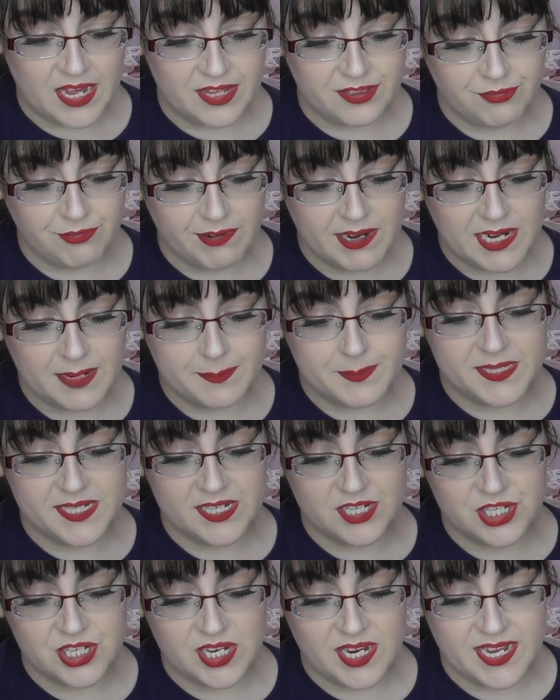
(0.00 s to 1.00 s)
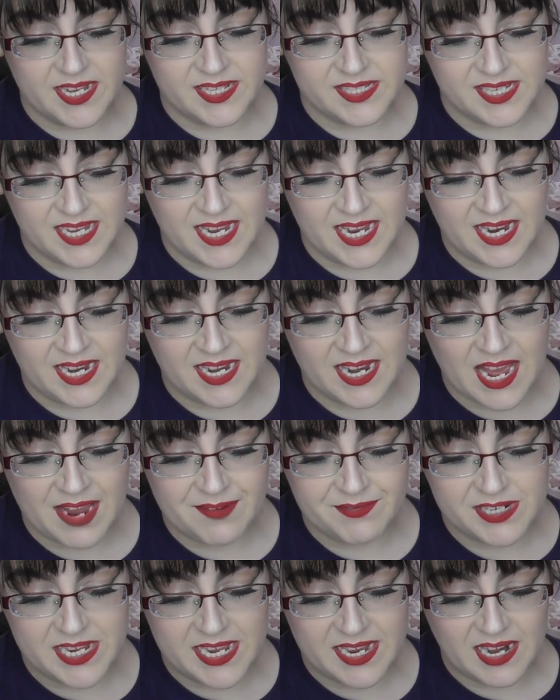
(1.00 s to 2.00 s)
3 lipstick shades in
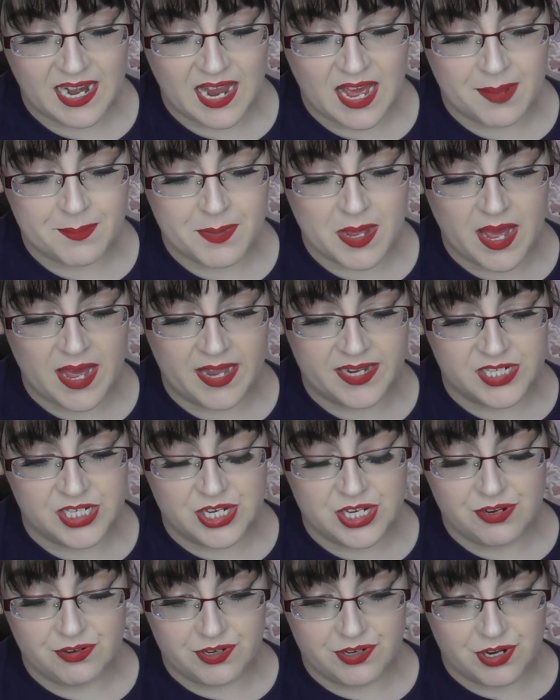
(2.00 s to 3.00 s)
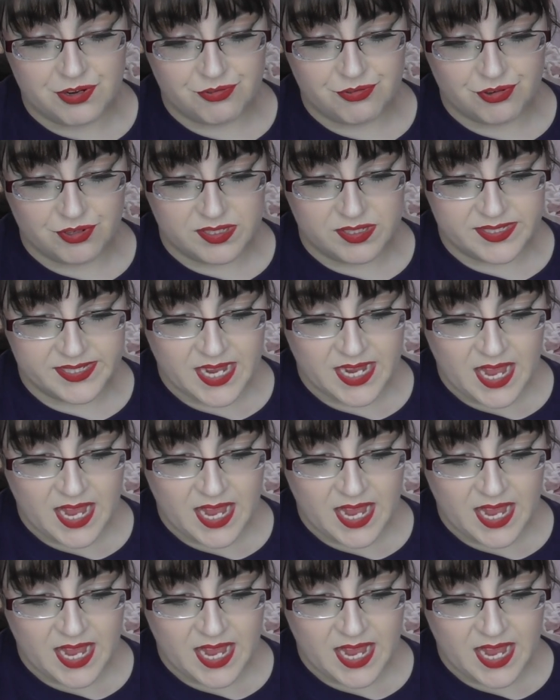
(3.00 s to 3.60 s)
Everyday Glam and Nude Neutrals.